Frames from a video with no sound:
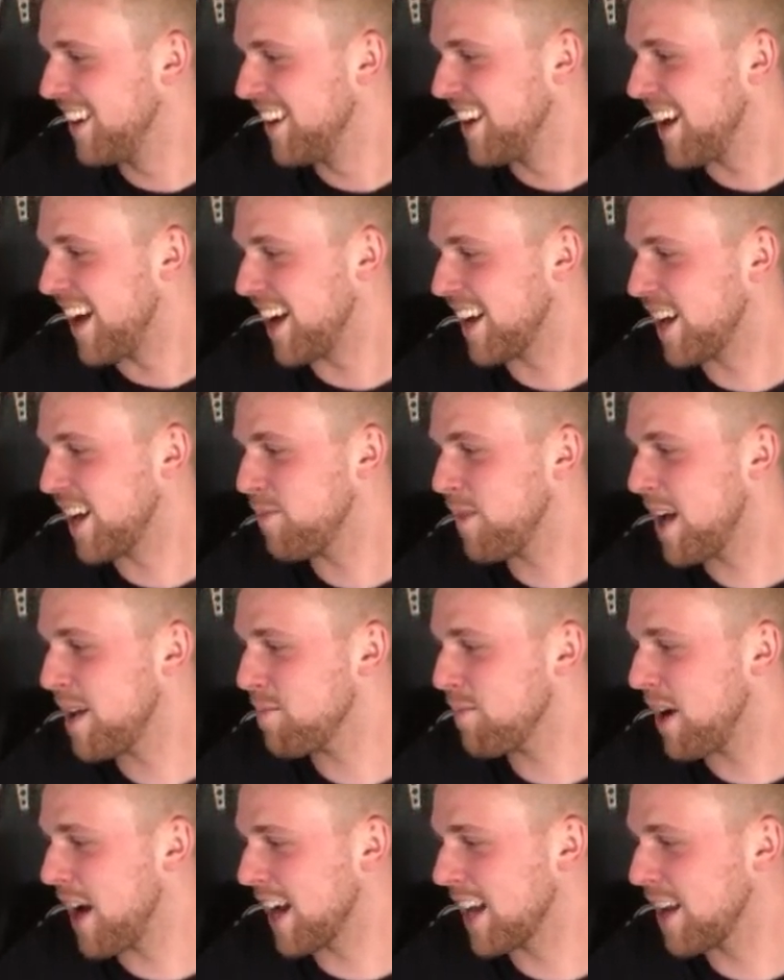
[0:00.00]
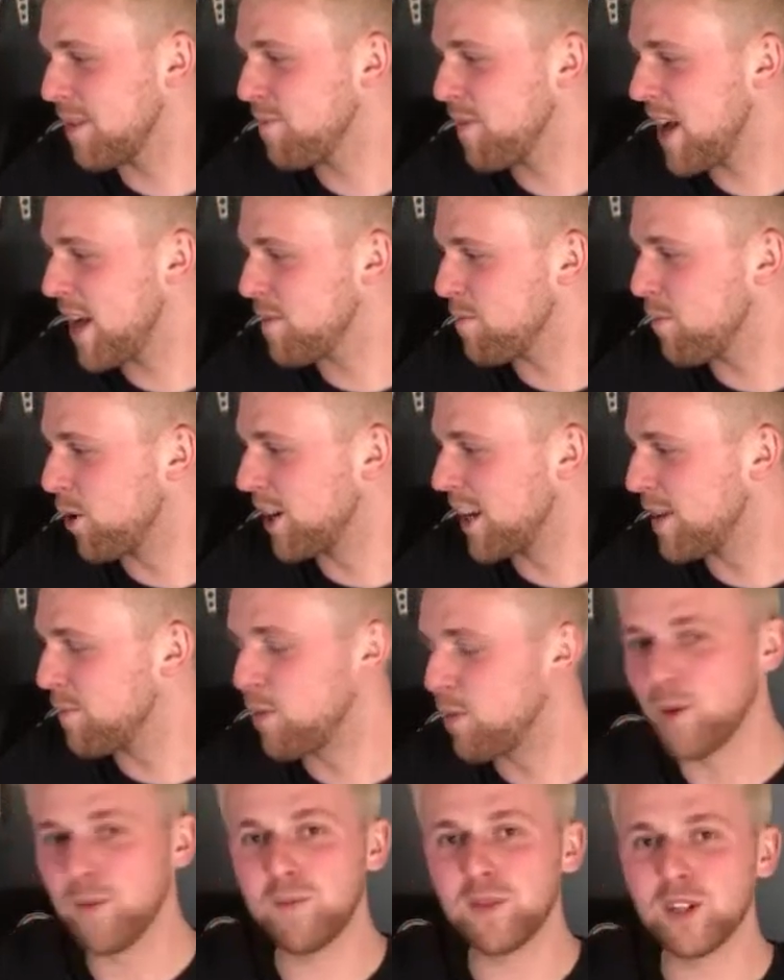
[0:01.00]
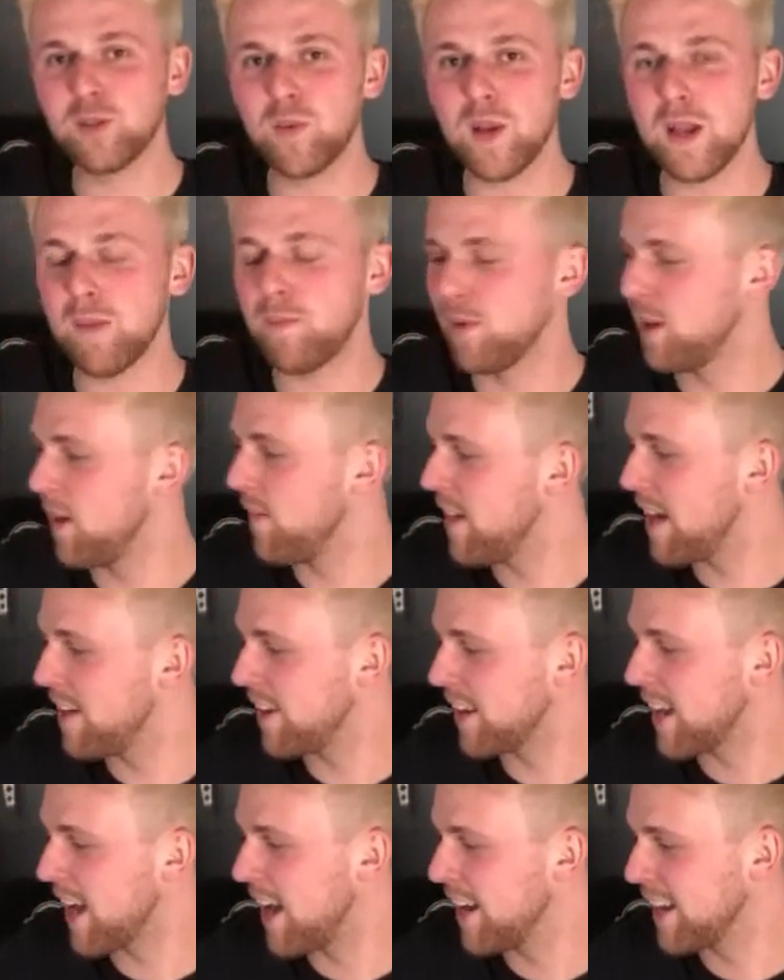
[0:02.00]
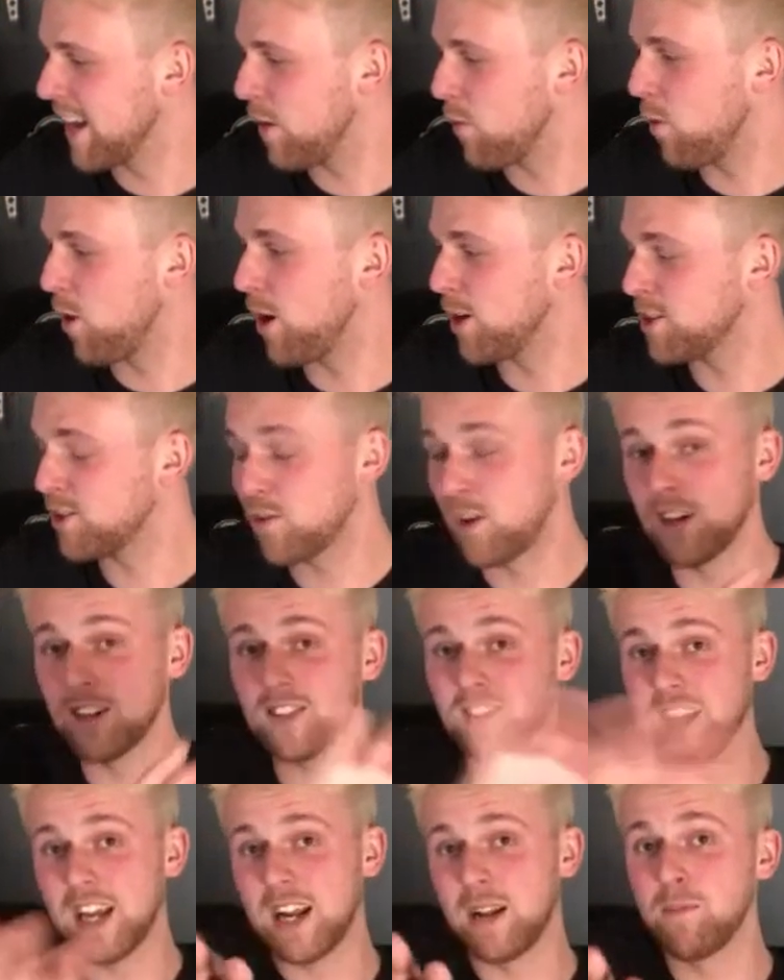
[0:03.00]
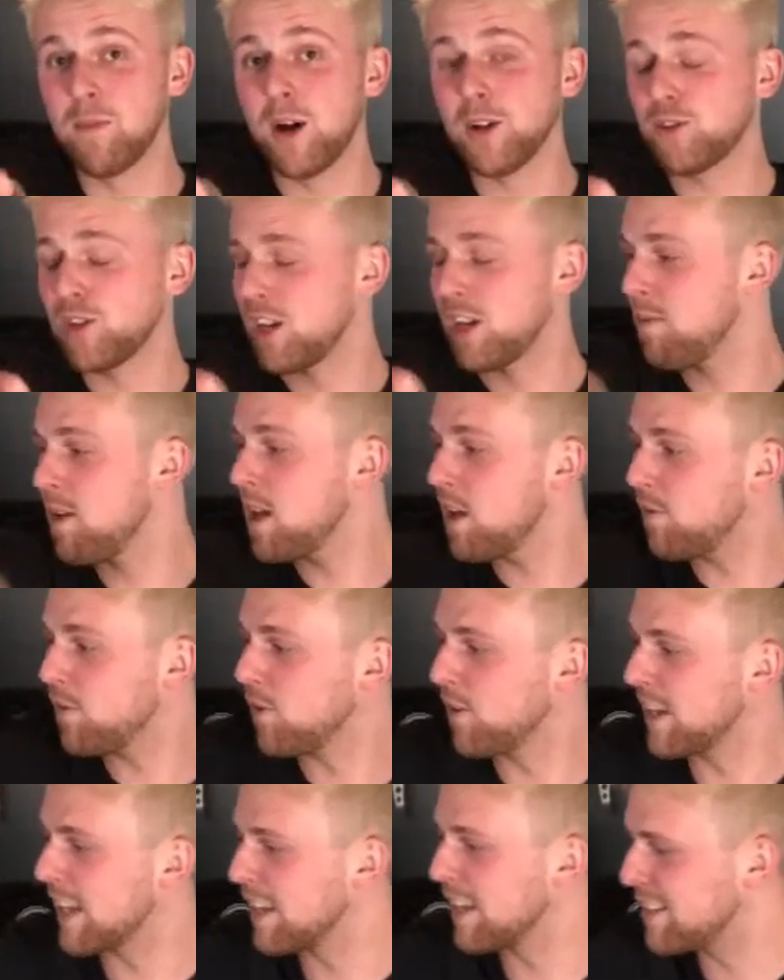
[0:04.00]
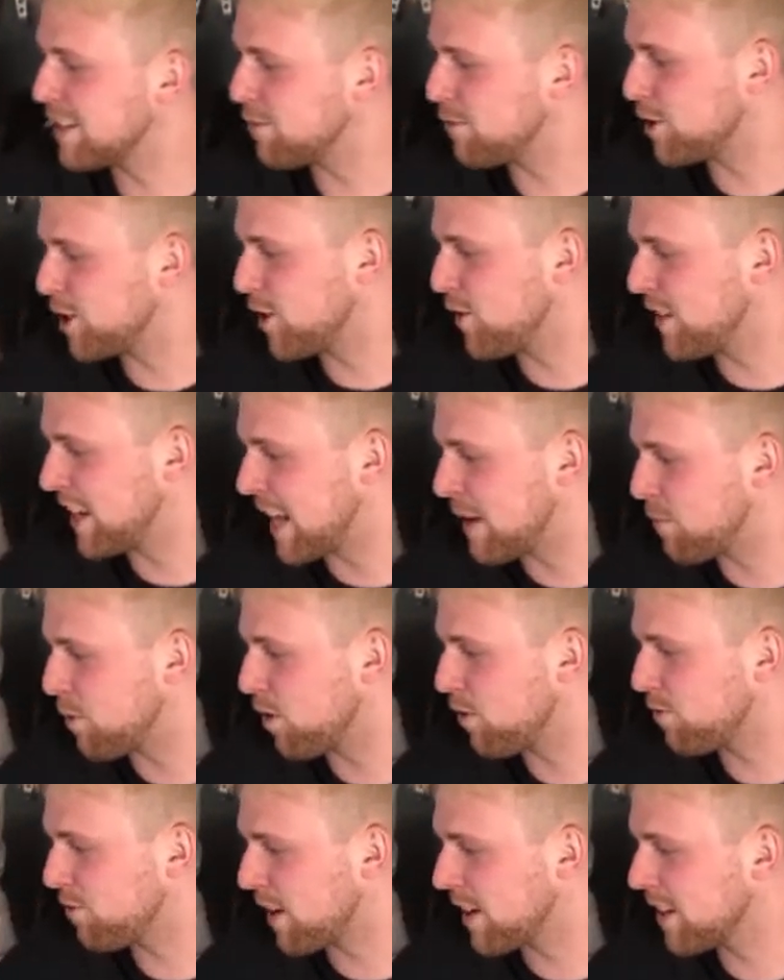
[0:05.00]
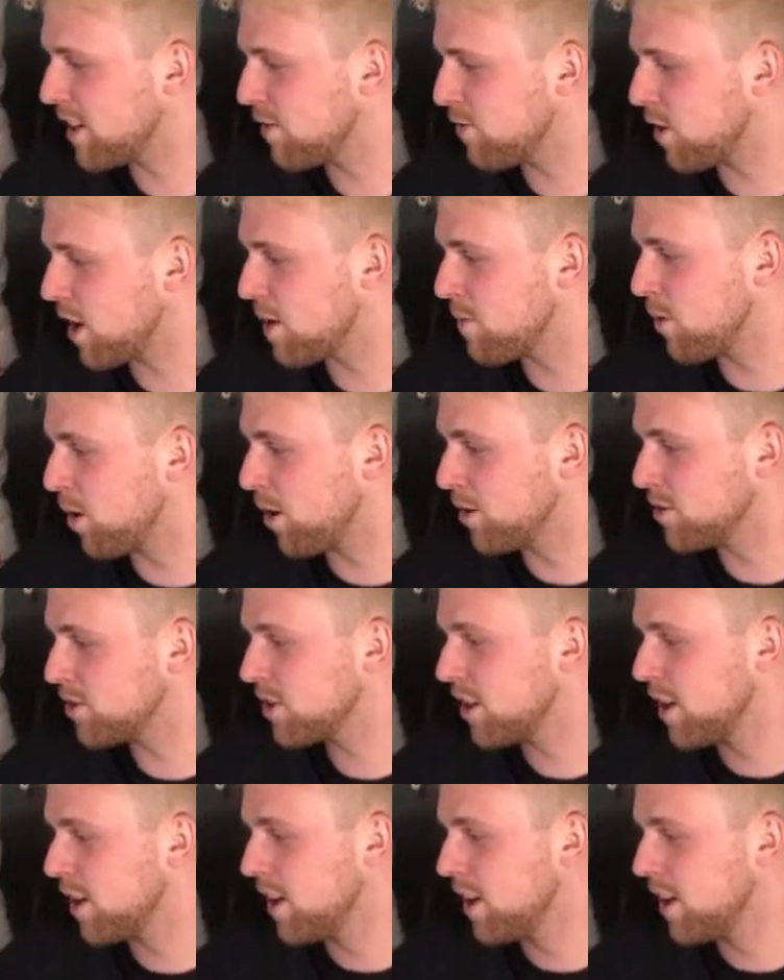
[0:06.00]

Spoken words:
I can make money, but there's people out there that can't get water. Honestly, and I'm not trying to make you feel guilty for doing it, but thank you very much.